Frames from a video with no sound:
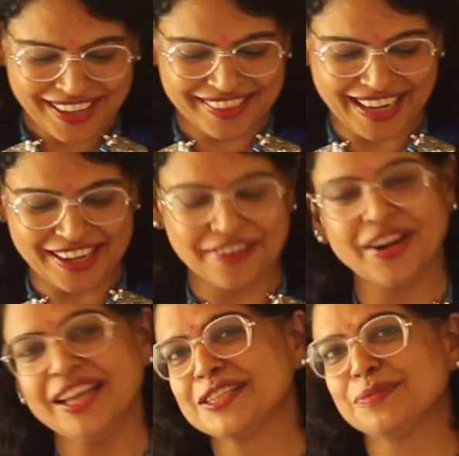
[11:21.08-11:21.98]
Thy
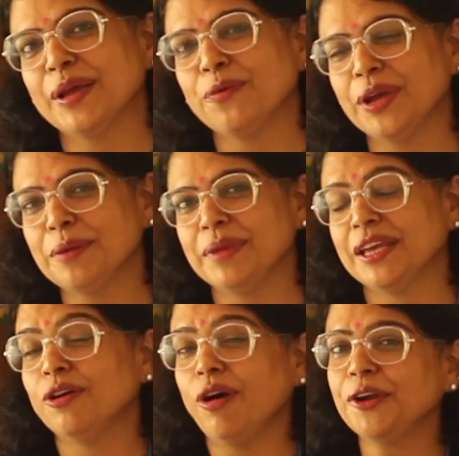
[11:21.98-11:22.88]
grace may wing
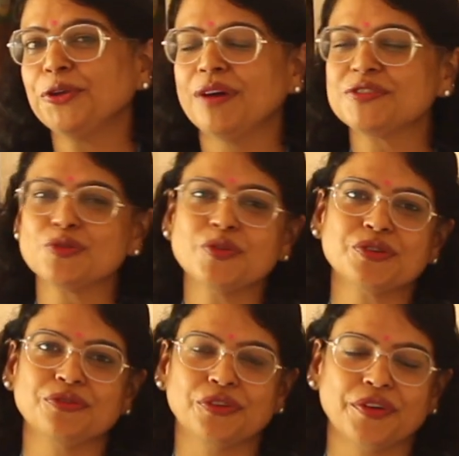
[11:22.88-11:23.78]
me. God, you have so much
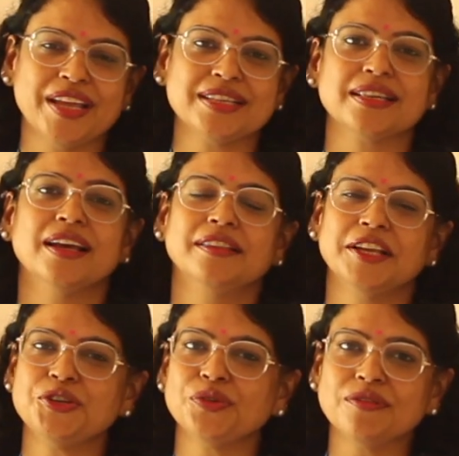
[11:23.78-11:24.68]
of grace
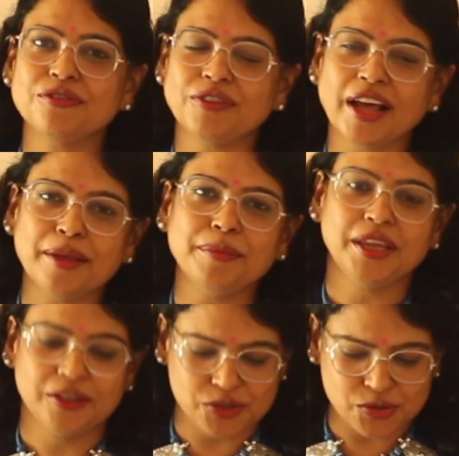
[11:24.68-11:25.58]
that you can fly
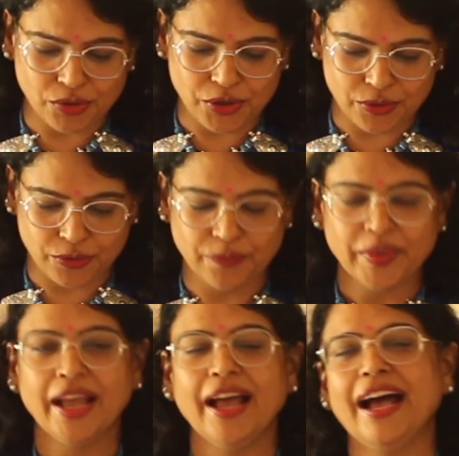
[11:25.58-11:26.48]
me to you,
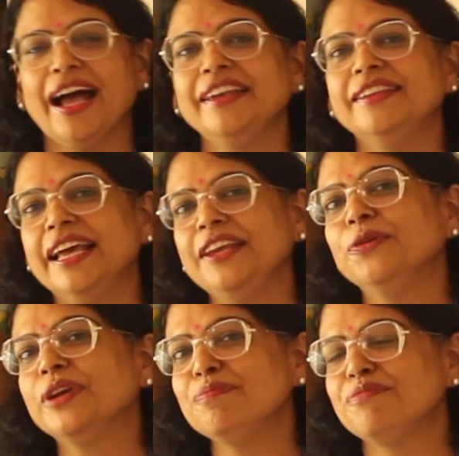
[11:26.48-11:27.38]
and then
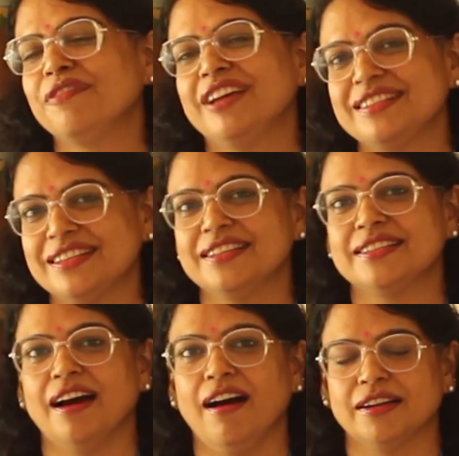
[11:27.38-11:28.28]
you can prevent
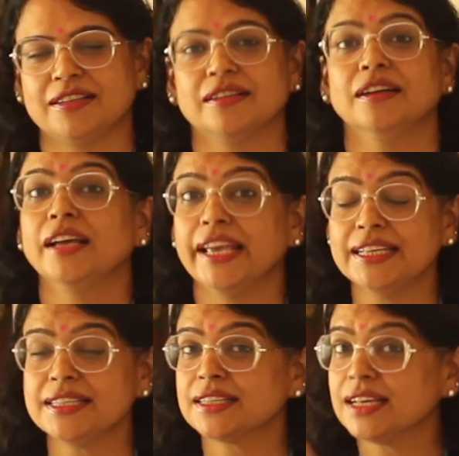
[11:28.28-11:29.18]
his art,
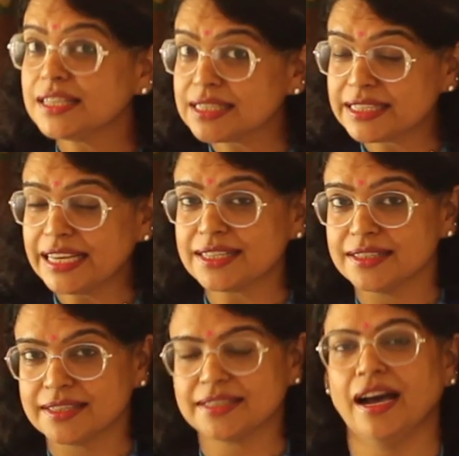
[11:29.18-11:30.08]

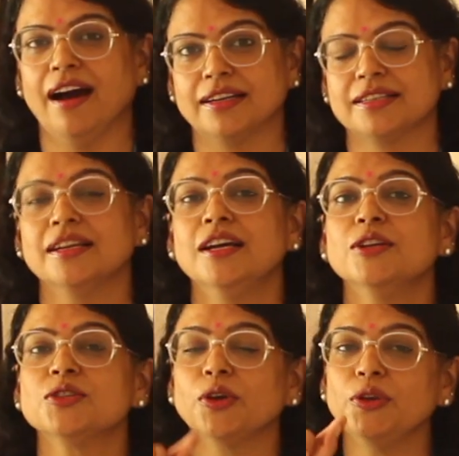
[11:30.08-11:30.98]
Satan's art.
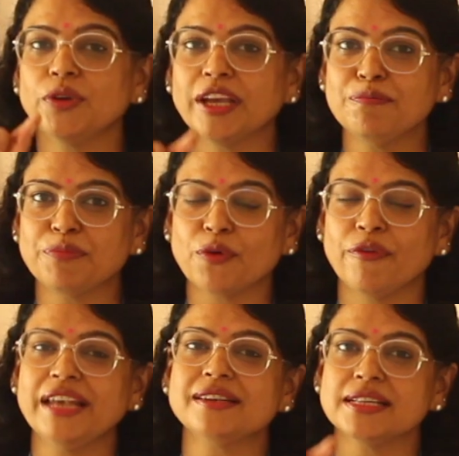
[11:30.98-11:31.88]
So you can
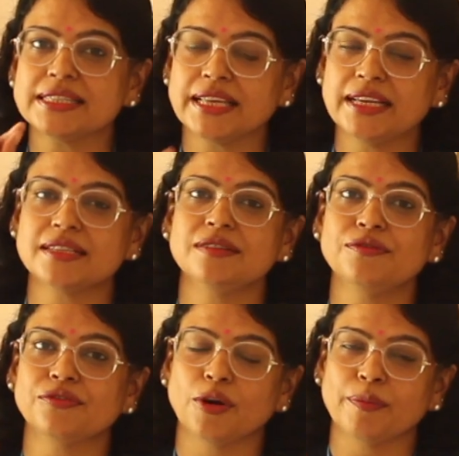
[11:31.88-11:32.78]
prevent Satan
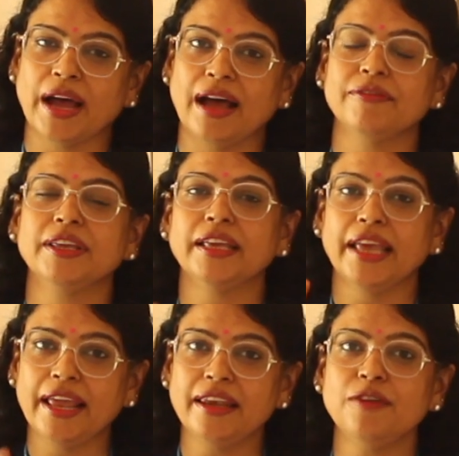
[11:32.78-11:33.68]
from having
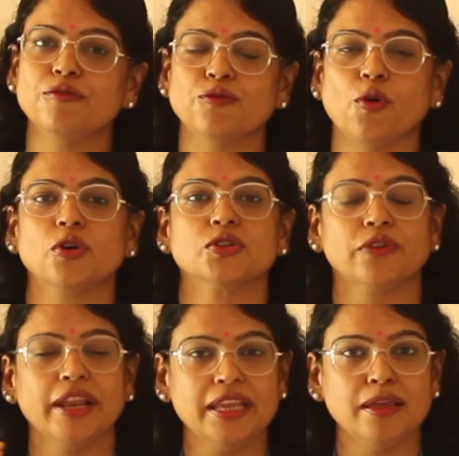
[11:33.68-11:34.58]
any force
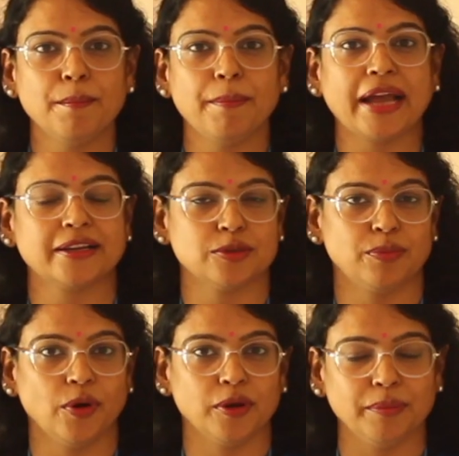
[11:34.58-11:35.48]
or any impact
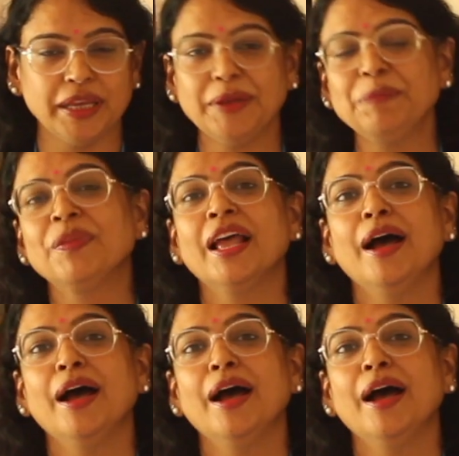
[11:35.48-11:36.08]
upon me.